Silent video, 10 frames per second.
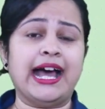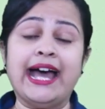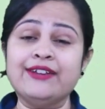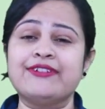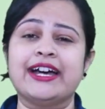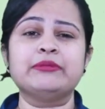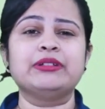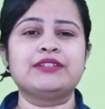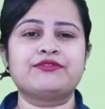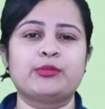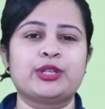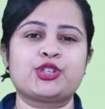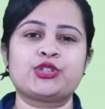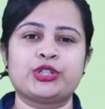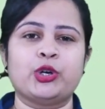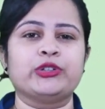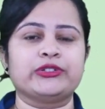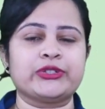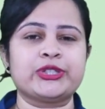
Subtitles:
and viable information to the audience.